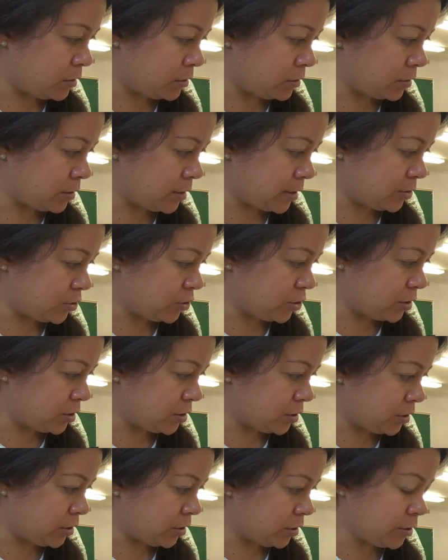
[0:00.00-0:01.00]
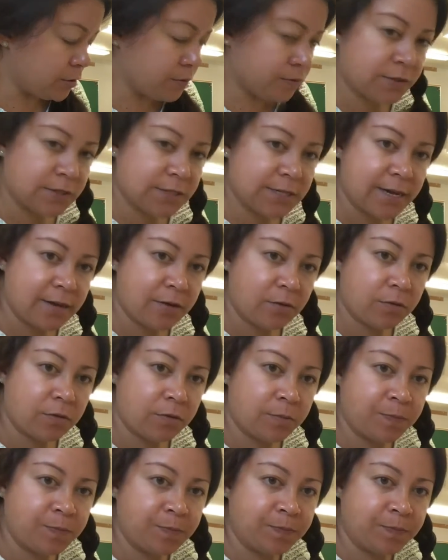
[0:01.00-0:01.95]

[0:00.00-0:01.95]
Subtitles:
So that just curves down.